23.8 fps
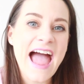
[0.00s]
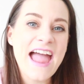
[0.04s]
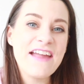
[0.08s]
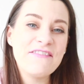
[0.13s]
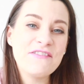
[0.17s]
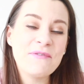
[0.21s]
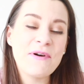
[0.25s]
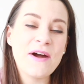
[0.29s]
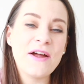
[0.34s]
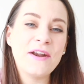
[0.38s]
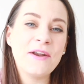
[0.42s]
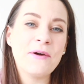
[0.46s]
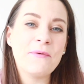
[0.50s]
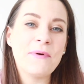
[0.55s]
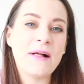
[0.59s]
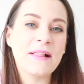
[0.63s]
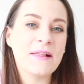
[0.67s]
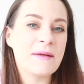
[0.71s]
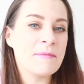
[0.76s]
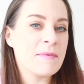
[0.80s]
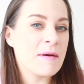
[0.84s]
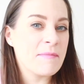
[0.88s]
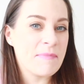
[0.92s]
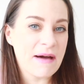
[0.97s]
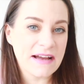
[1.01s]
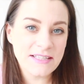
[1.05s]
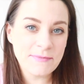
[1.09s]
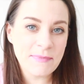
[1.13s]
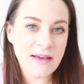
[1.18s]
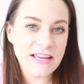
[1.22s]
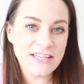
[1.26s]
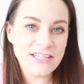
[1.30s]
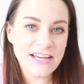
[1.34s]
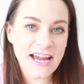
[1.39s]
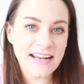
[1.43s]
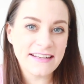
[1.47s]
Hi everyone, welcome back to
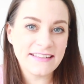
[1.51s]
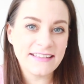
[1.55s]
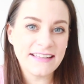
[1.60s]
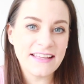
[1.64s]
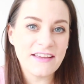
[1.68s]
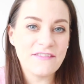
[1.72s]
my channel.